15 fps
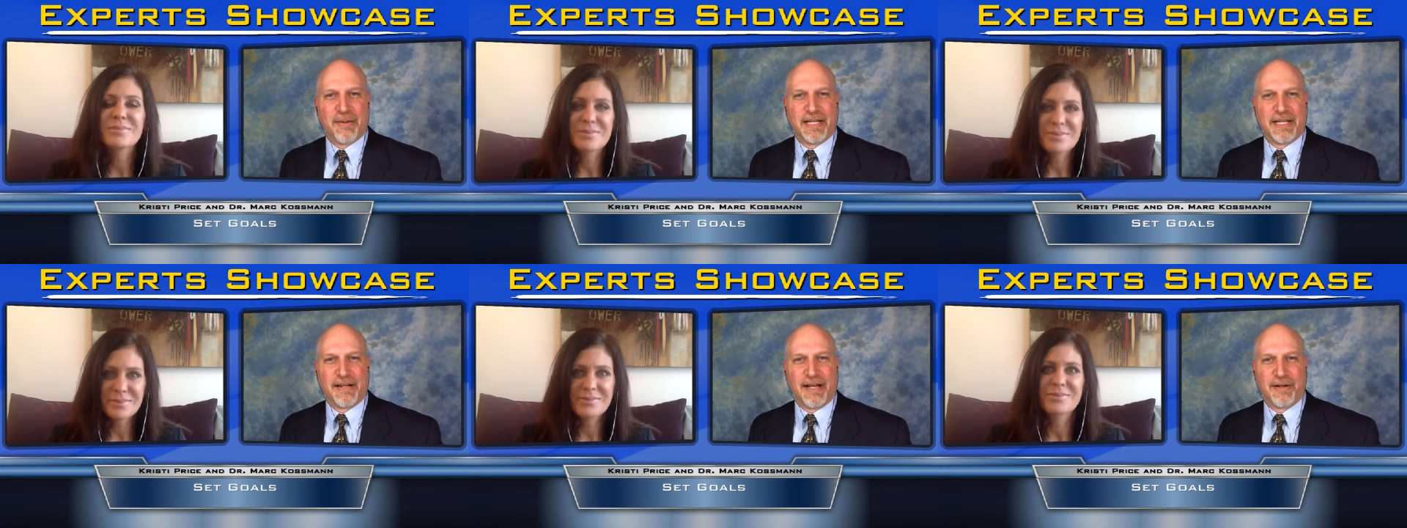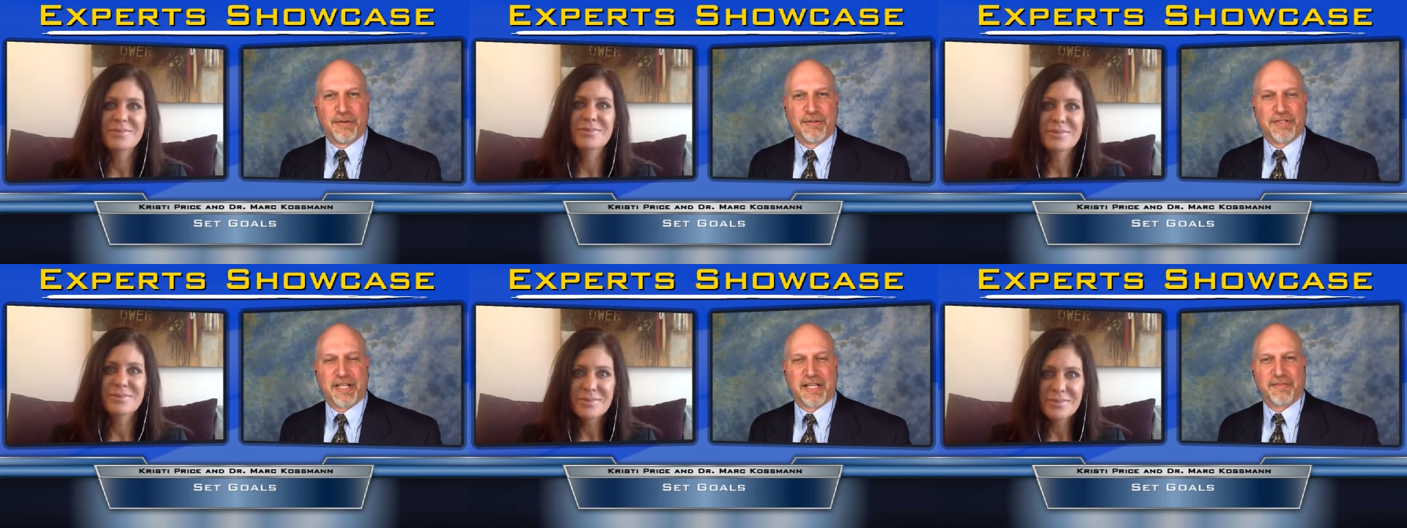Speaker 1: I mean, I, I
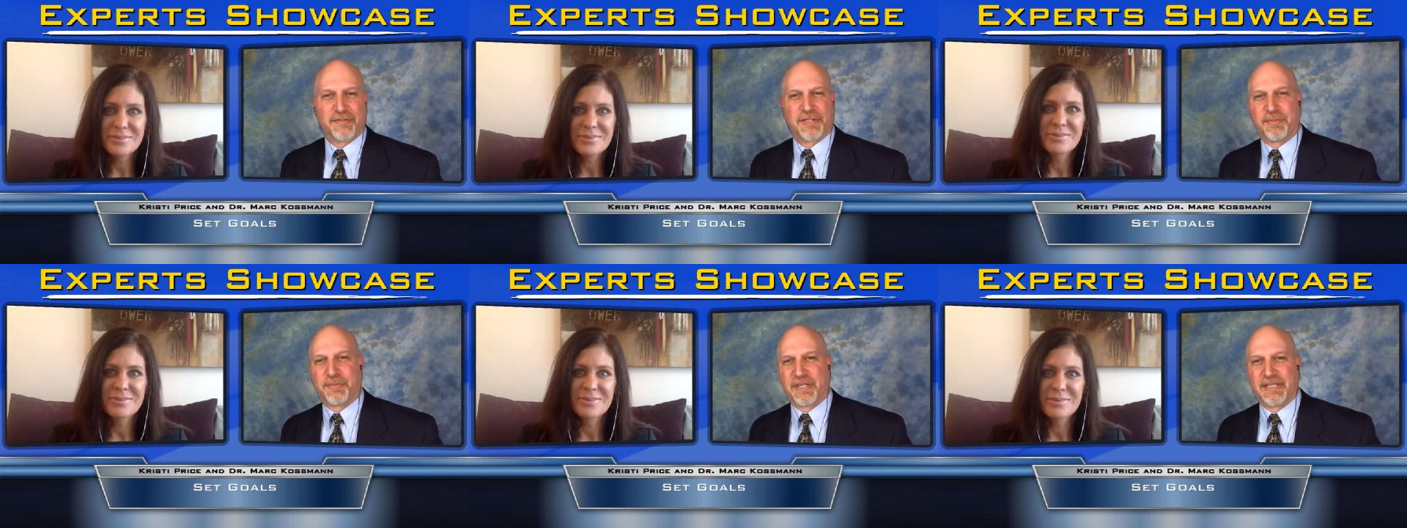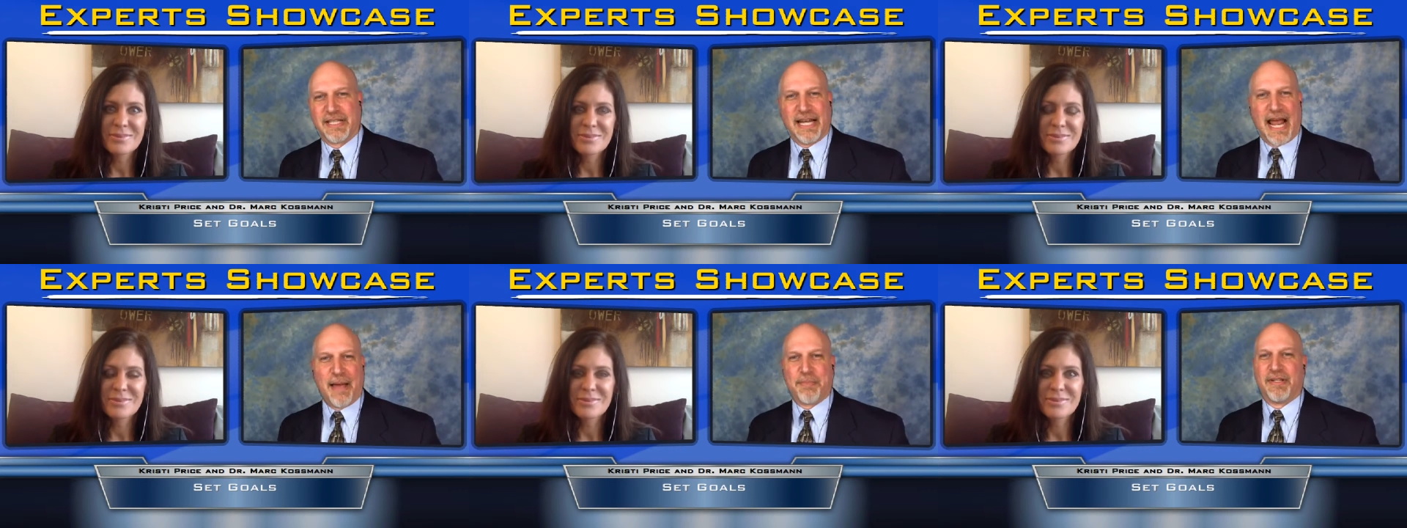always think of something
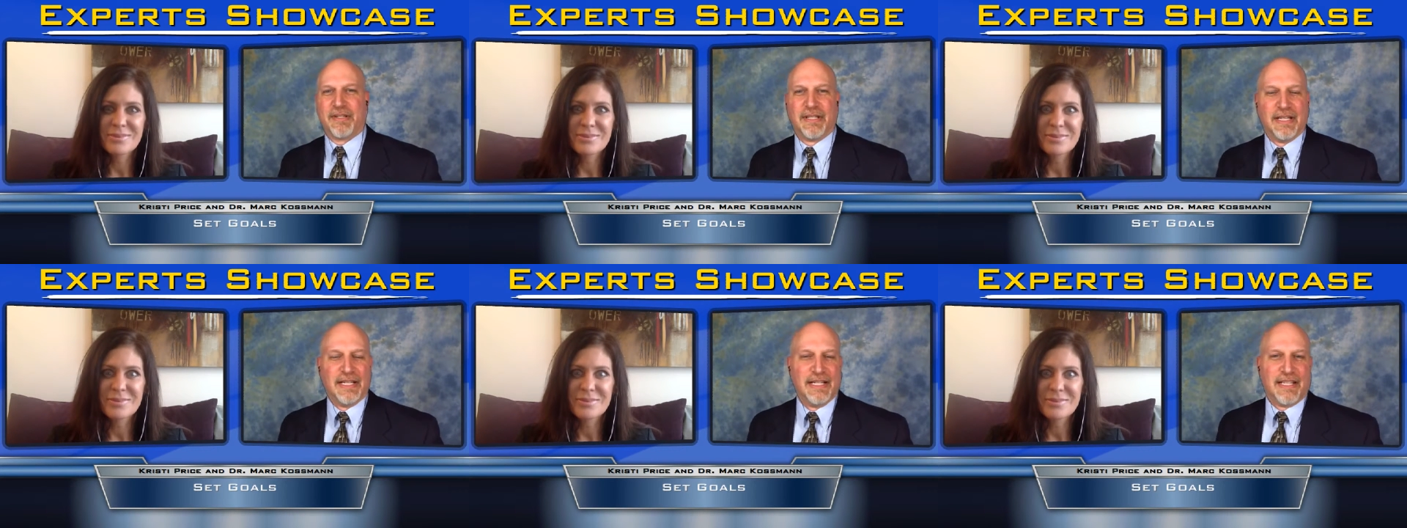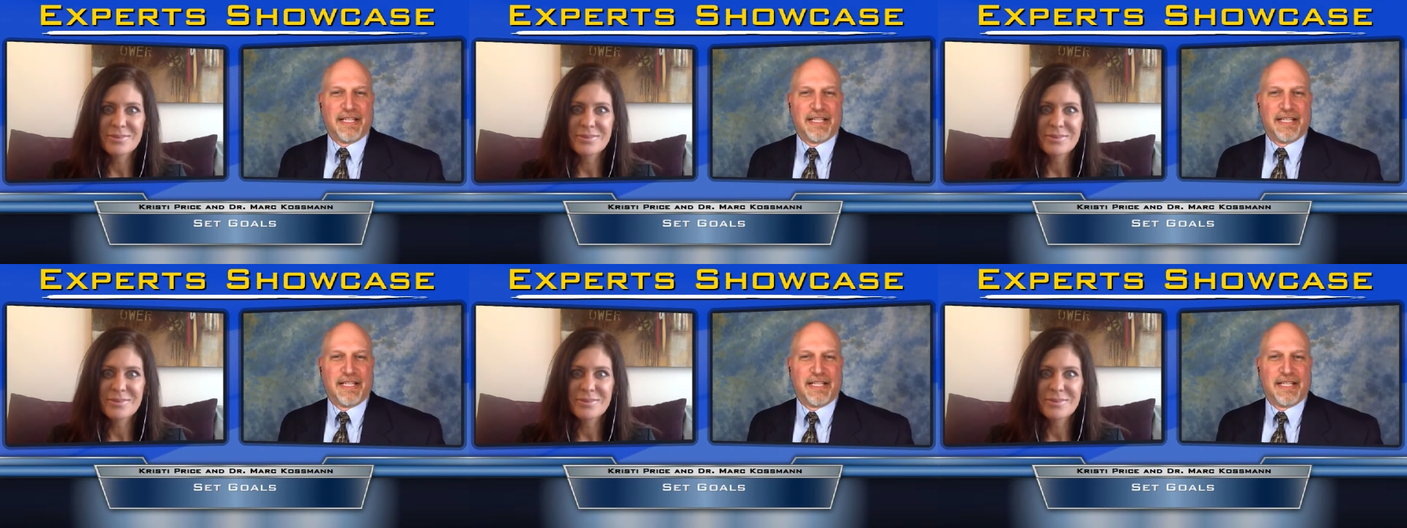that happened,